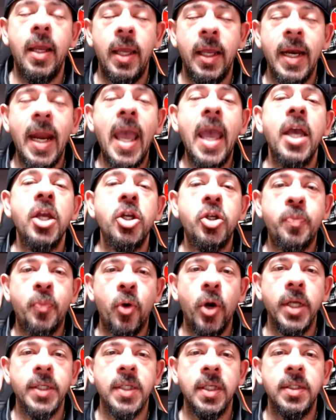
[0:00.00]
edge
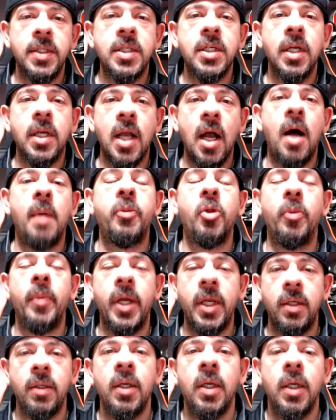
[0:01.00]
presence to complement
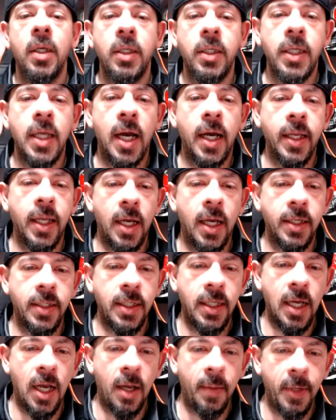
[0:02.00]
Yaya
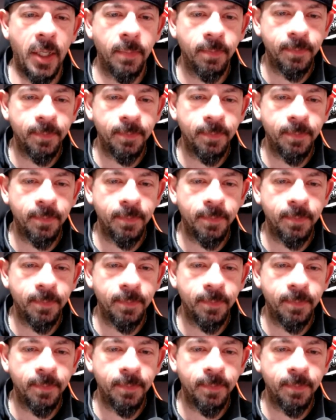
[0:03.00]
Diaby.